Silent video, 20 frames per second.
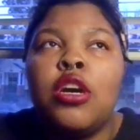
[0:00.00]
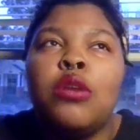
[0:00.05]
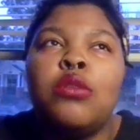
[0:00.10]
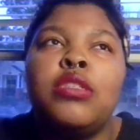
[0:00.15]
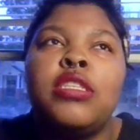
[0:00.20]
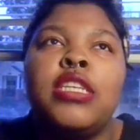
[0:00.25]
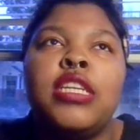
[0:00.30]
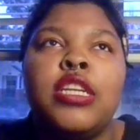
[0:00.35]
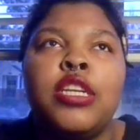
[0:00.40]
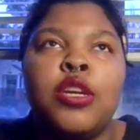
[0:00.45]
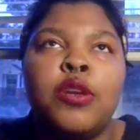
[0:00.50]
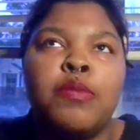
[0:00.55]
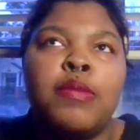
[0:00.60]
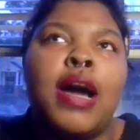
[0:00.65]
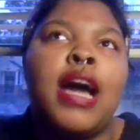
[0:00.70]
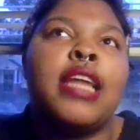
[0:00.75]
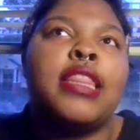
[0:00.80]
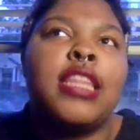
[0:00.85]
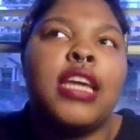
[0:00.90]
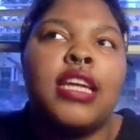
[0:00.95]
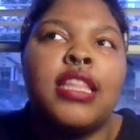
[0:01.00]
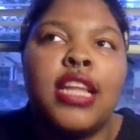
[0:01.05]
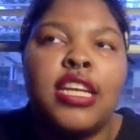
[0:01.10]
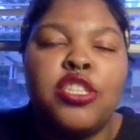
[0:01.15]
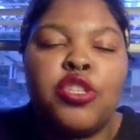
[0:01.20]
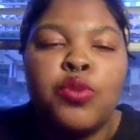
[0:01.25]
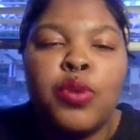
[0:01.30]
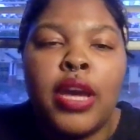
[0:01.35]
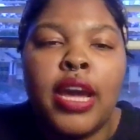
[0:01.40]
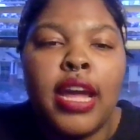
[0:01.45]
Don't sit in your mind thinking
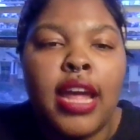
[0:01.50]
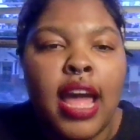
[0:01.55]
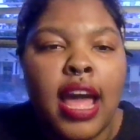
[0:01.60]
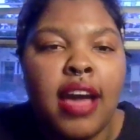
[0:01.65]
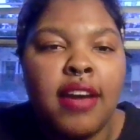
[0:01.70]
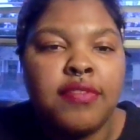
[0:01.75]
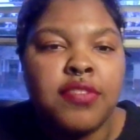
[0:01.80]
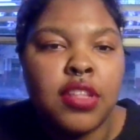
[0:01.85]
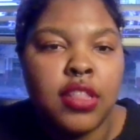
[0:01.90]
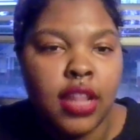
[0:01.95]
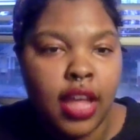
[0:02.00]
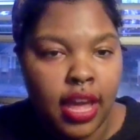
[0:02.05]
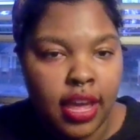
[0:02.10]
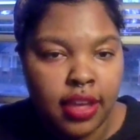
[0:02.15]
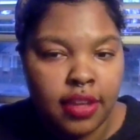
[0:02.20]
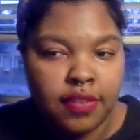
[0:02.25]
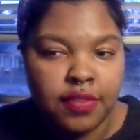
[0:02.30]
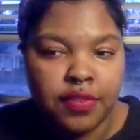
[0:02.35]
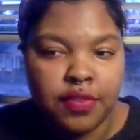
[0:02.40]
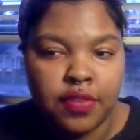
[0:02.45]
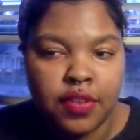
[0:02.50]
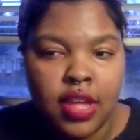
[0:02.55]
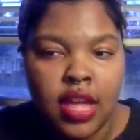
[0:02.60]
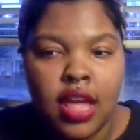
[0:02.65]
that you can't have the life